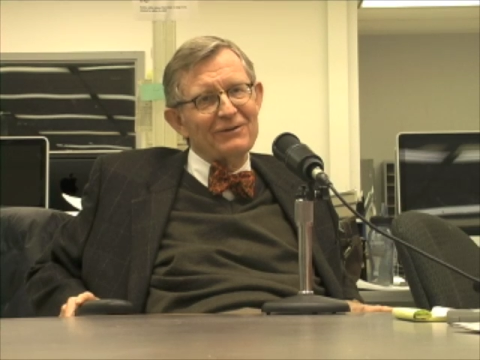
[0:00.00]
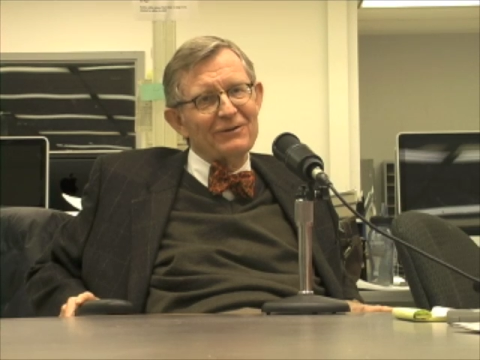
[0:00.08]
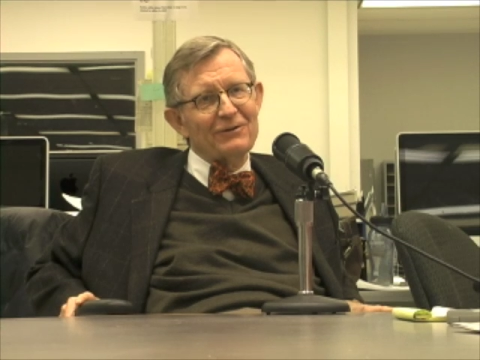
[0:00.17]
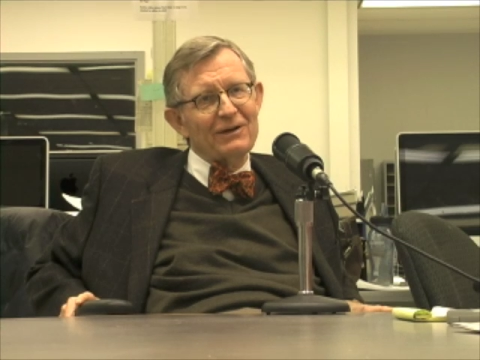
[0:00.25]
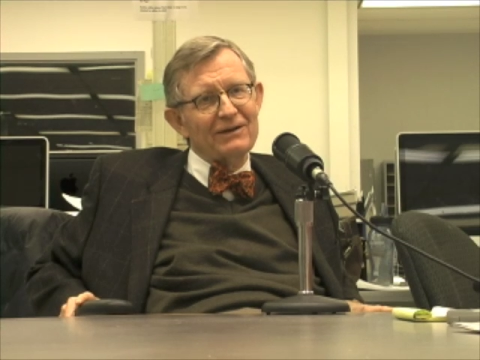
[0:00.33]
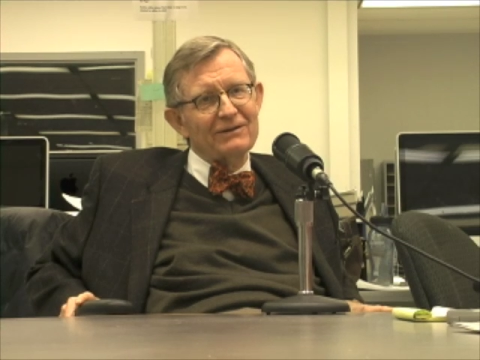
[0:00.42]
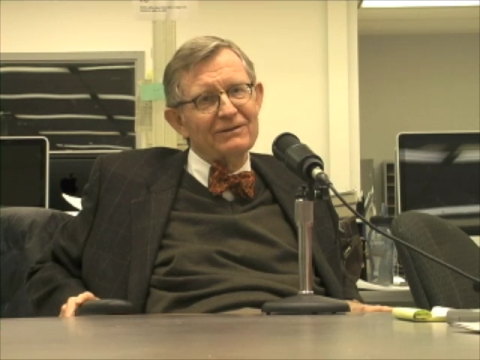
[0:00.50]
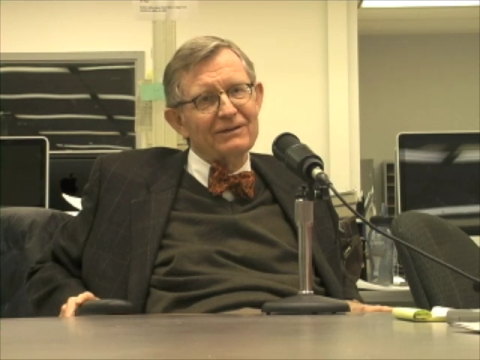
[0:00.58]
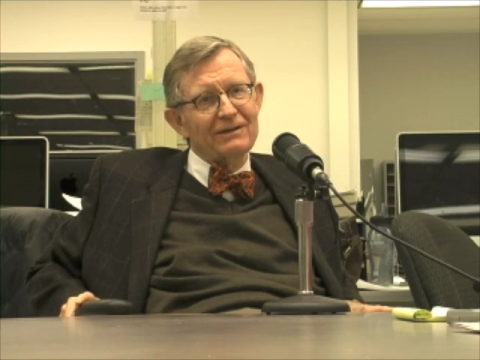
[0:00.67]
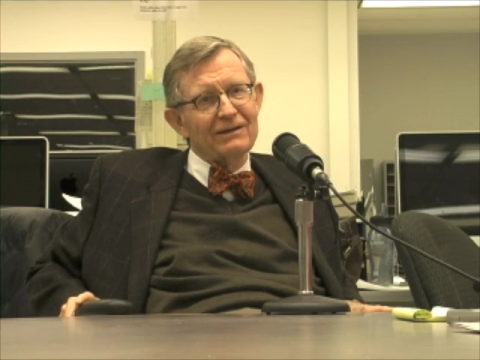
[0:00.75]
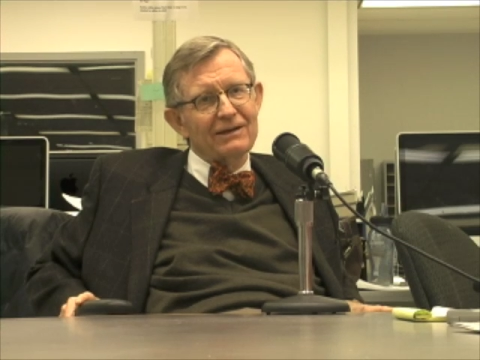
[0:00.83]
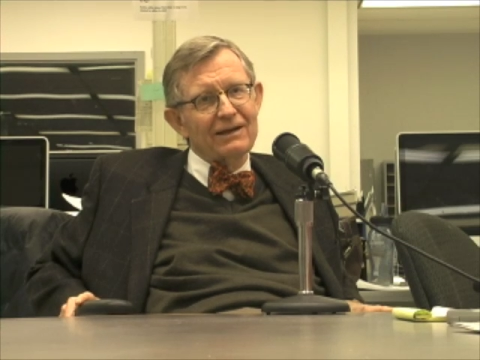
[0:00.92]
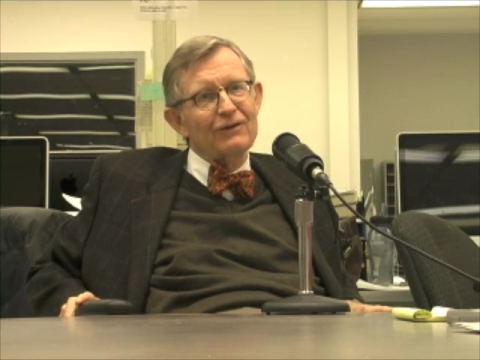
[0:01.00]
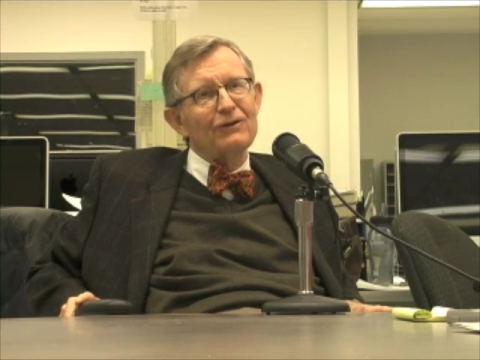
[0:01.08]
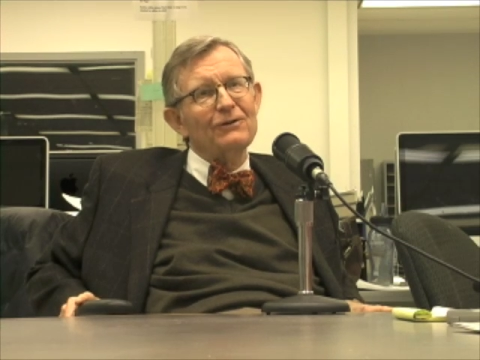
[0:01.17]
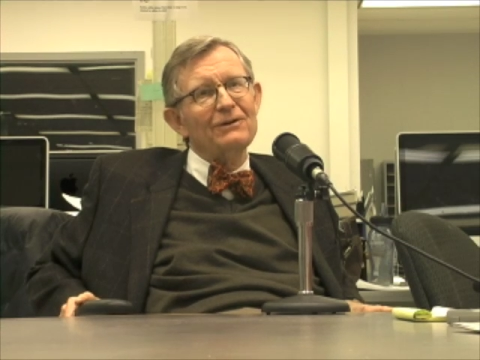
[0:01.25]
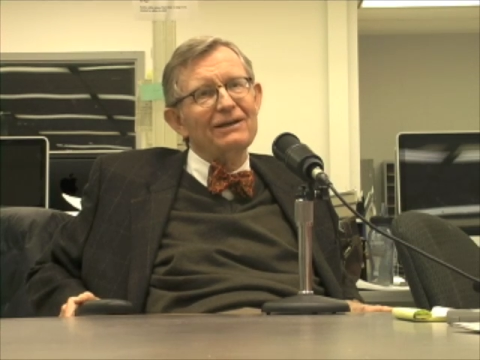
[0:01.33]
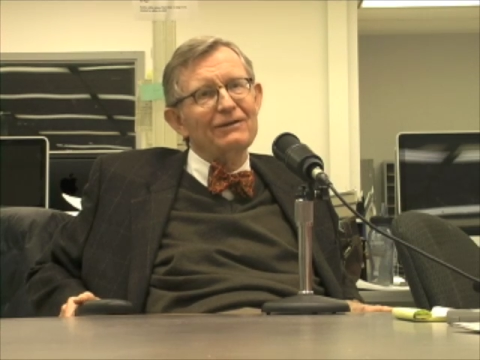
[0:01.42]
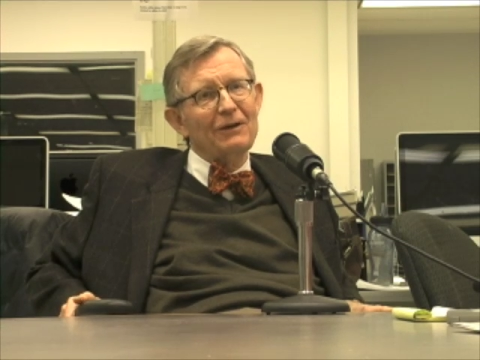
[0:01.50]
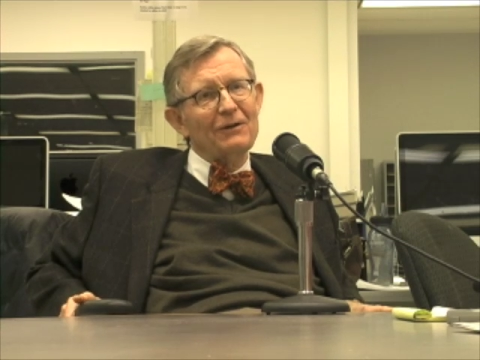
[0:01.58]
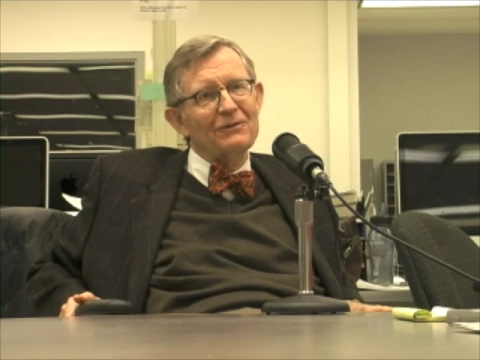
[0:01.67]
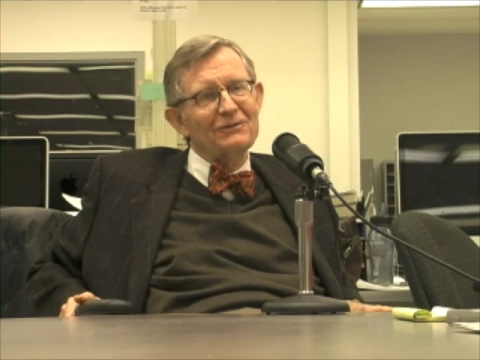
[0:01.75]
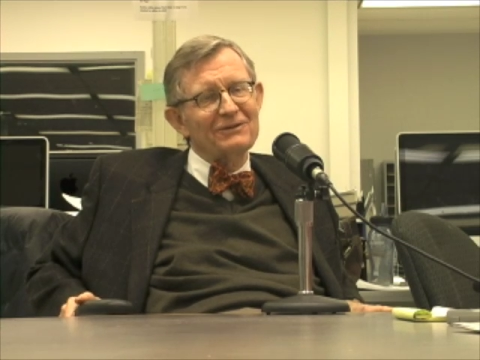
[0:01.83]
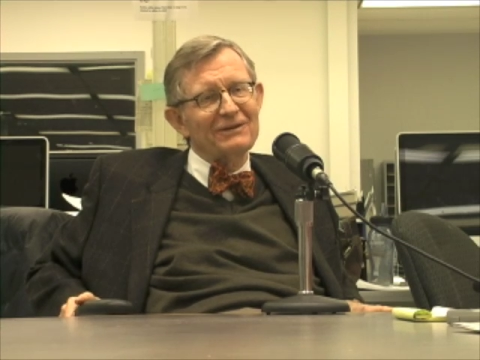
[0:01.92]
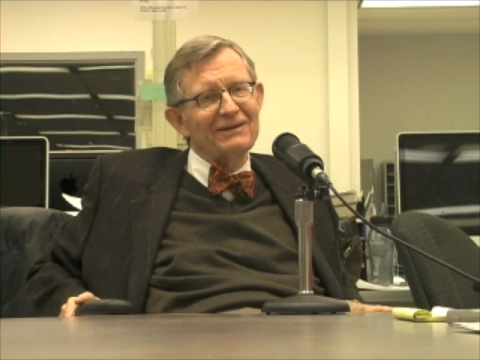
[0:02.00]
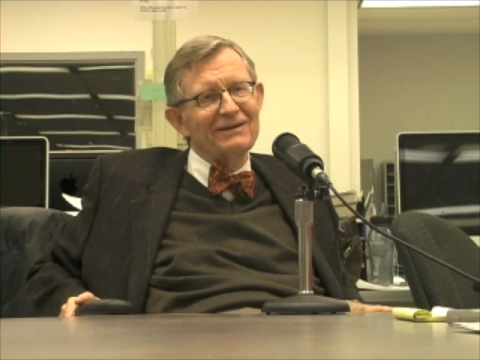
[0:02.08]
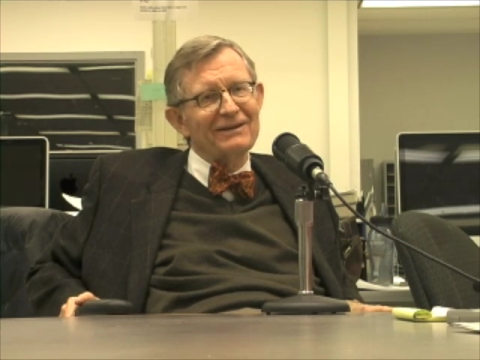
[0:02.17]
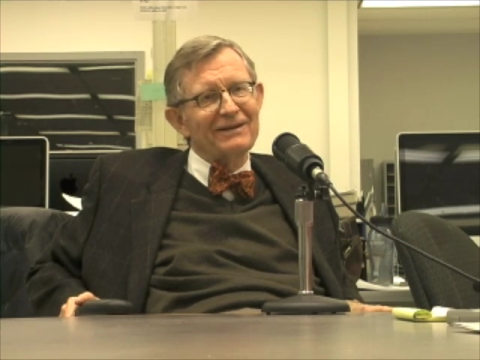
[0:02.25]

of requests, including those uh,